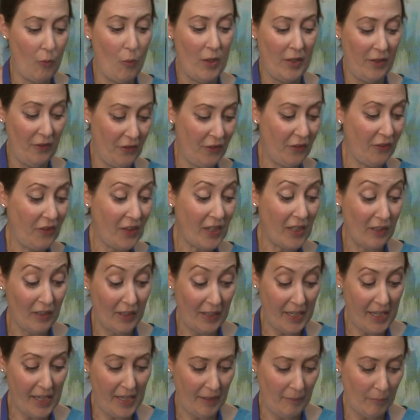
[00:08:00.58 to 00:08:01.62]
want to seal
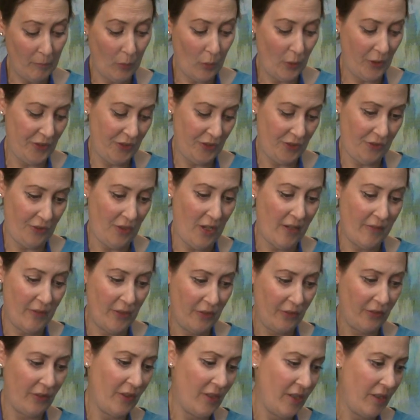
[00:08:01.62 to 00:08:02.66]
in moisture,
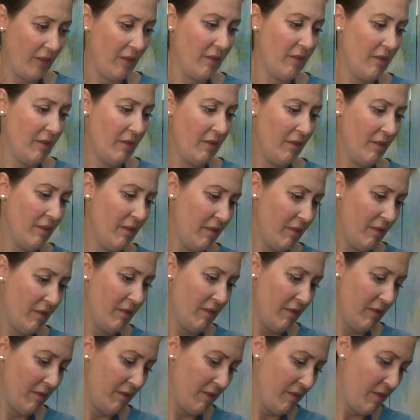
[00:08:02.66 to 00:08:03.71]
obviously.
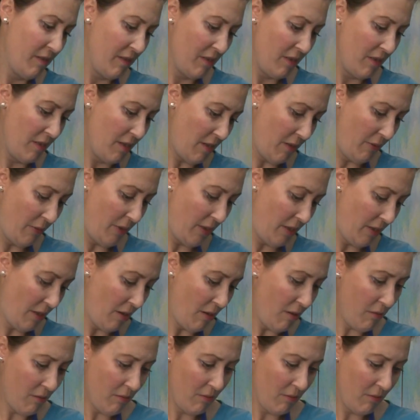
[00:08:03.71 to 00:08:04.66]
There we go.